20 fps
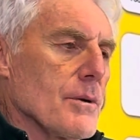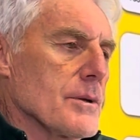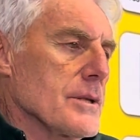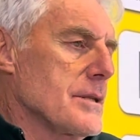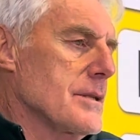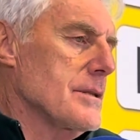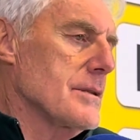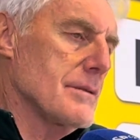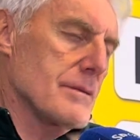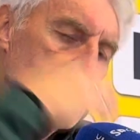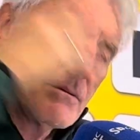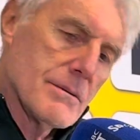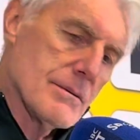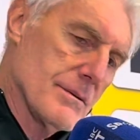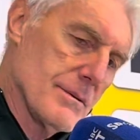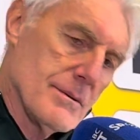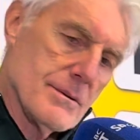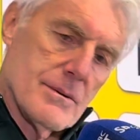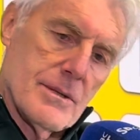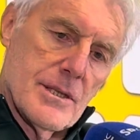It's,
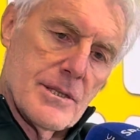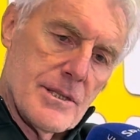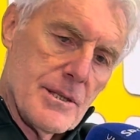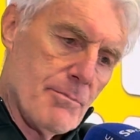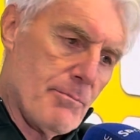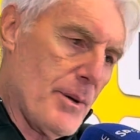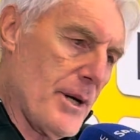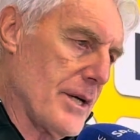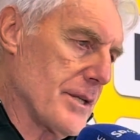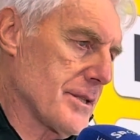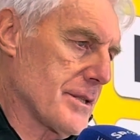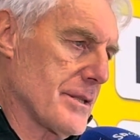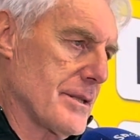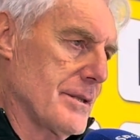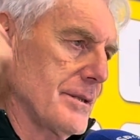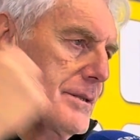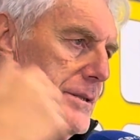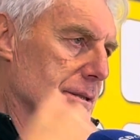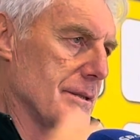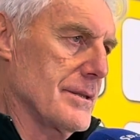it's the past.
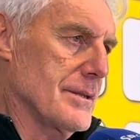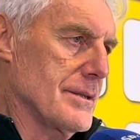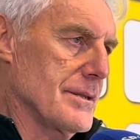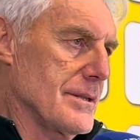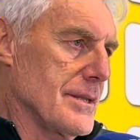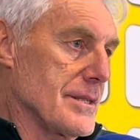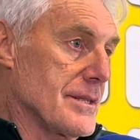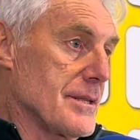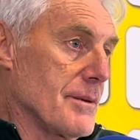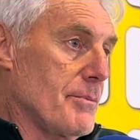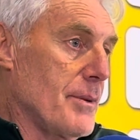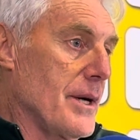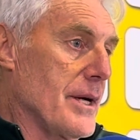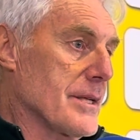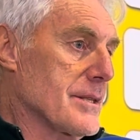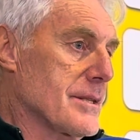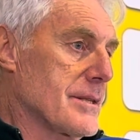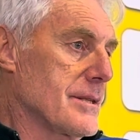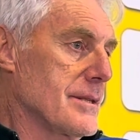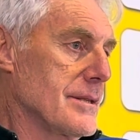It's the
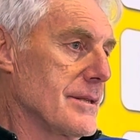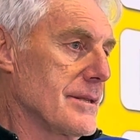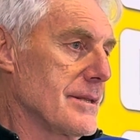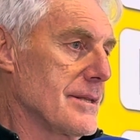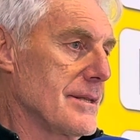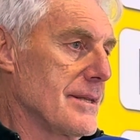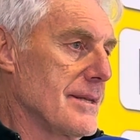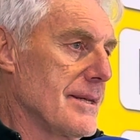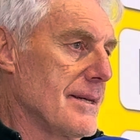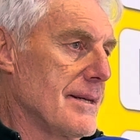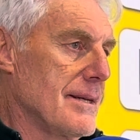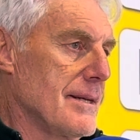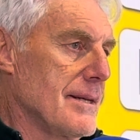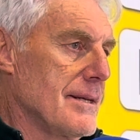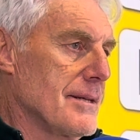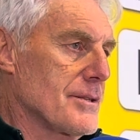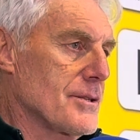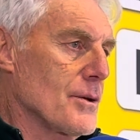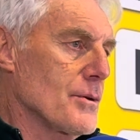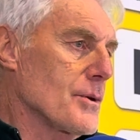past.
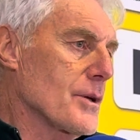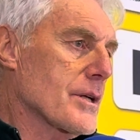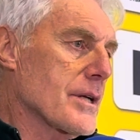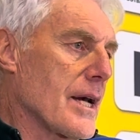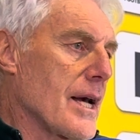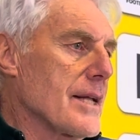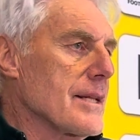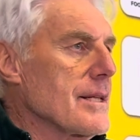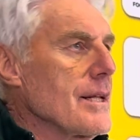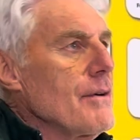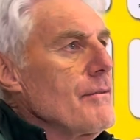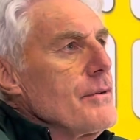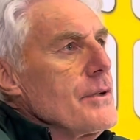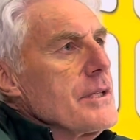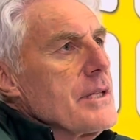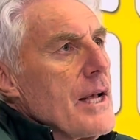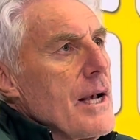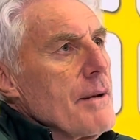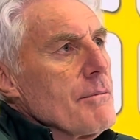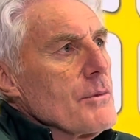So you can't every
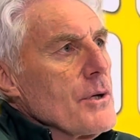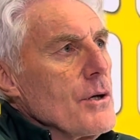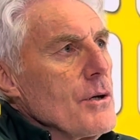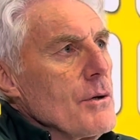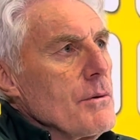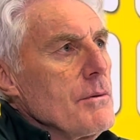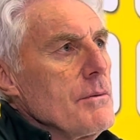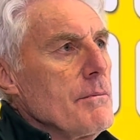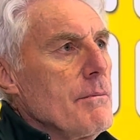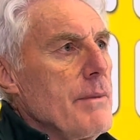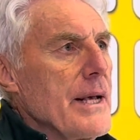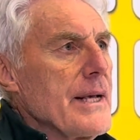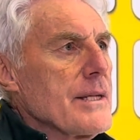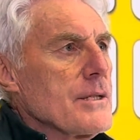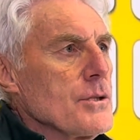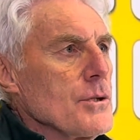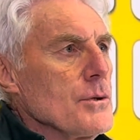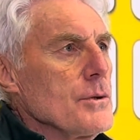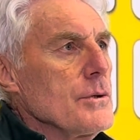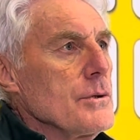time go back
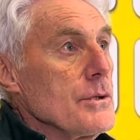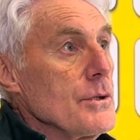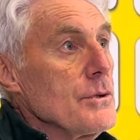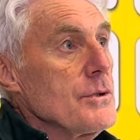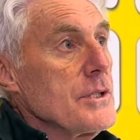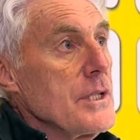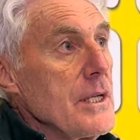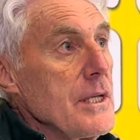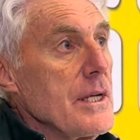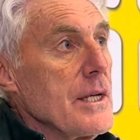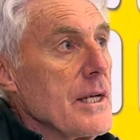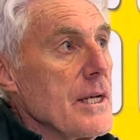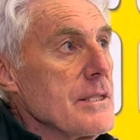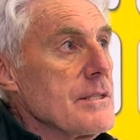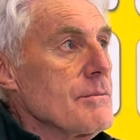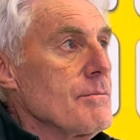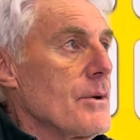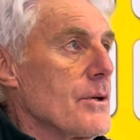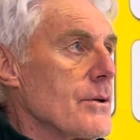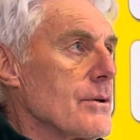to, you see,
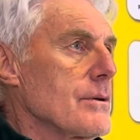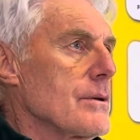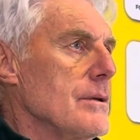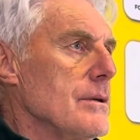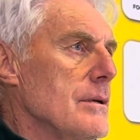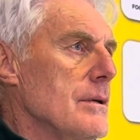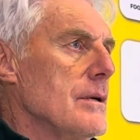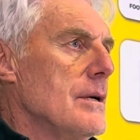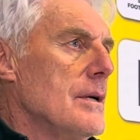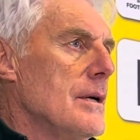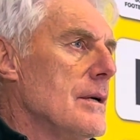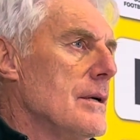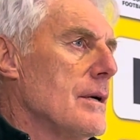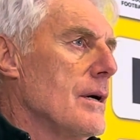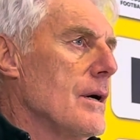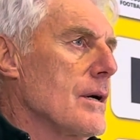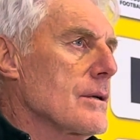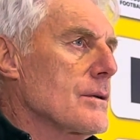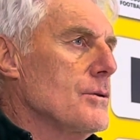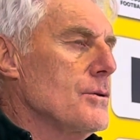against Morocco,
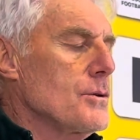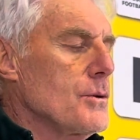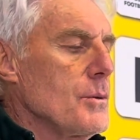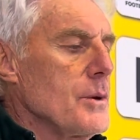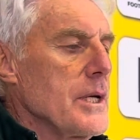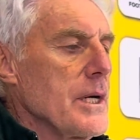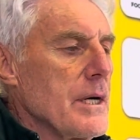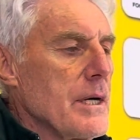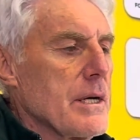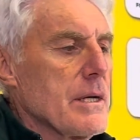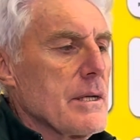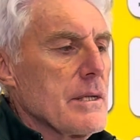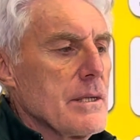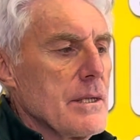how good we are.